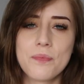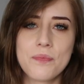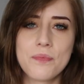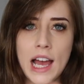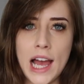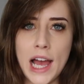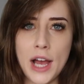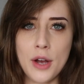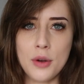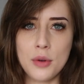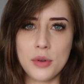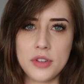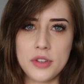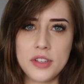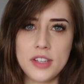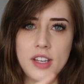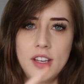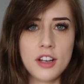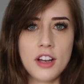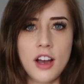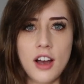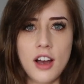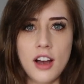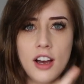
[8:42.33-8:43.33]
House,
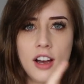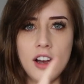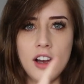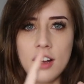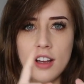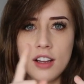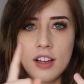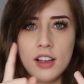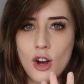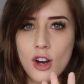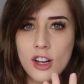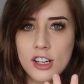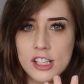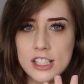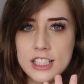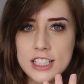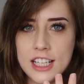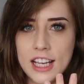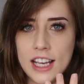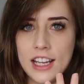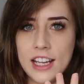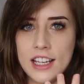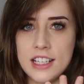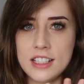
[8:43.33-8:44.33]
car,
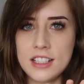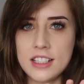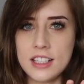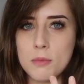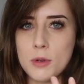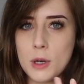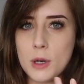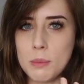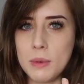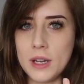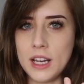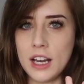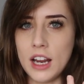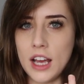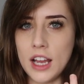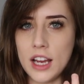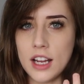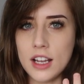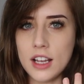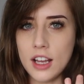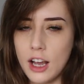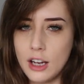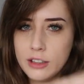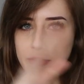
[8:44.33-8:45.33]
holidays, probably
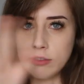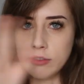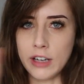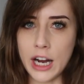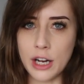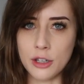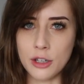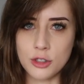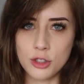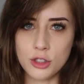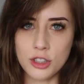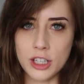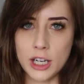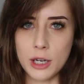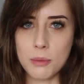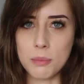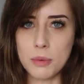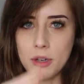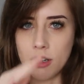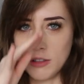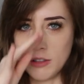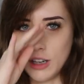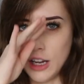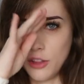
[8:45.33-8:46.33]
like a round
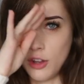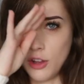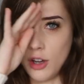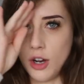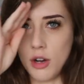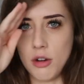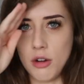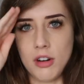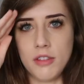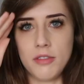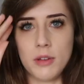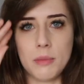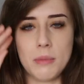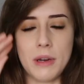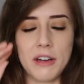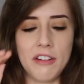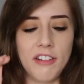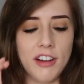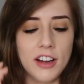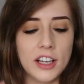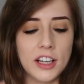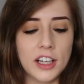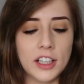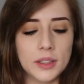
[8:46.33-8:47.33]
trip around the whole of
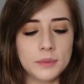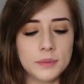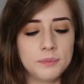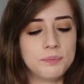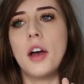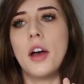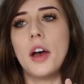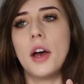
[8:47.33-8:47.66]
America,